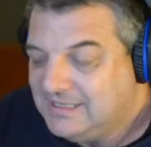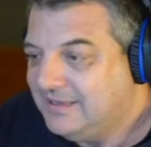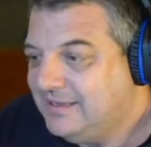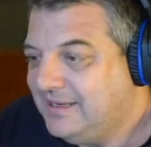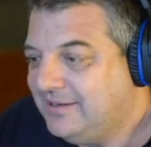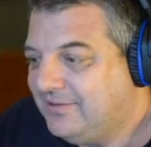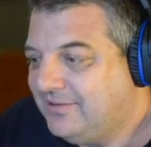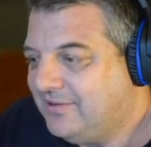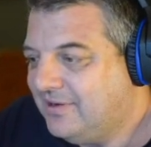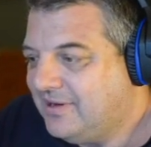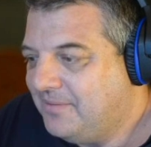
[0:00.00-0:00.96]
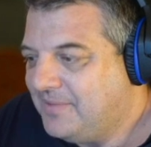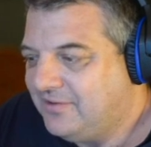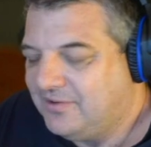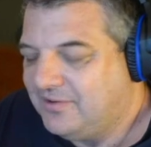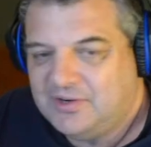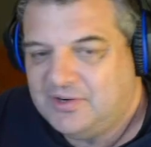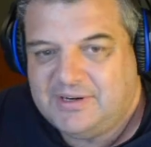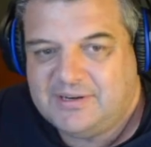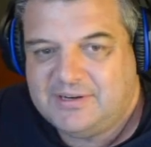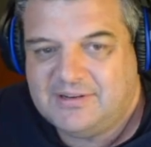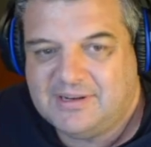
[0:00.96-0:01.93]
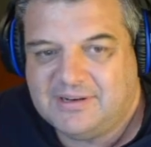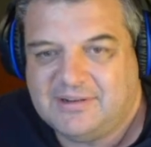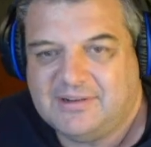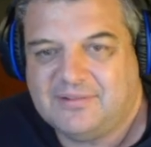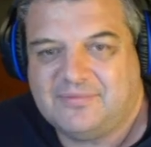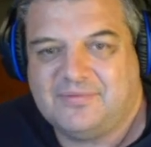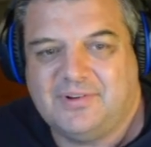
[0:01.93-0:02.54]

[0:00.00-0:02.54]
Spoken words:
the thing is, it's going to come down to security, isn't it?